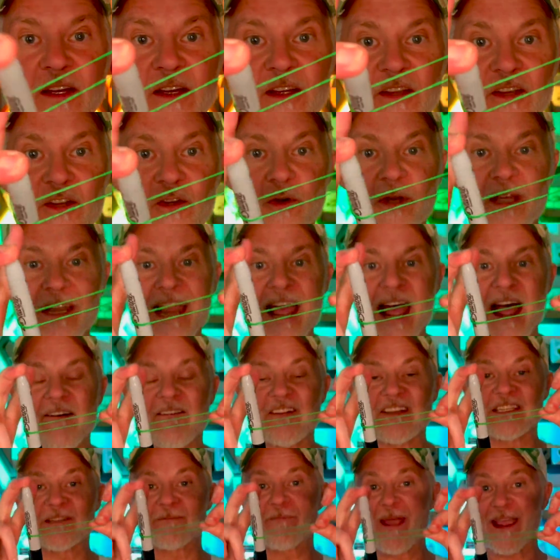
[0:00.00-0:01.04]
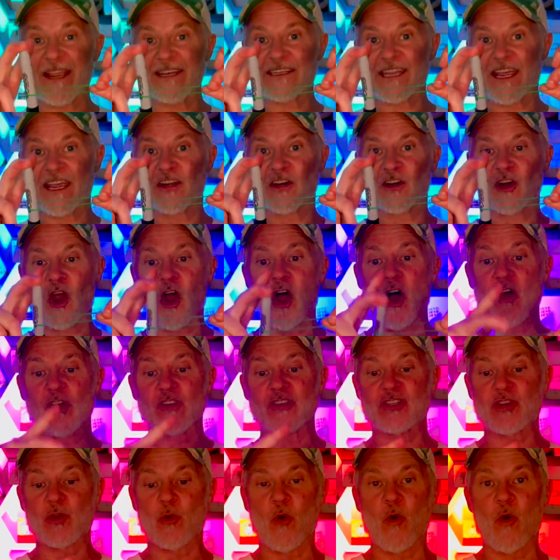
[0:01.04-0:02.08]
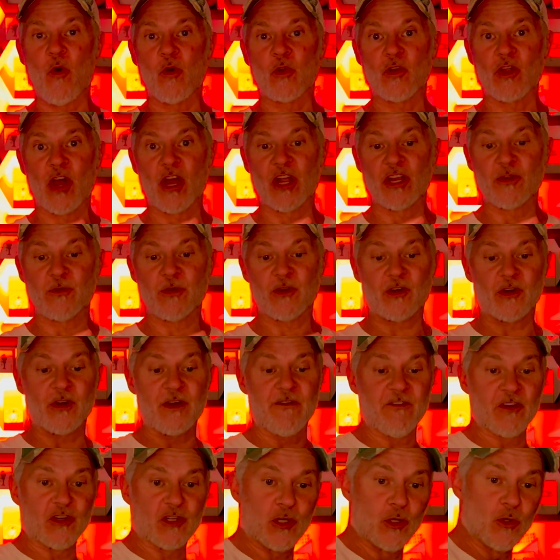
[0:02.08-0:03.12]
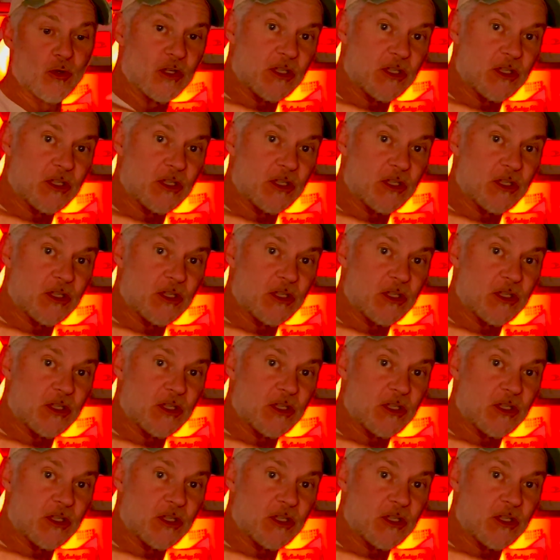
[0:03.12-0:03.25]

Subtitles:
You can have a spectator also hold on to it, or even 2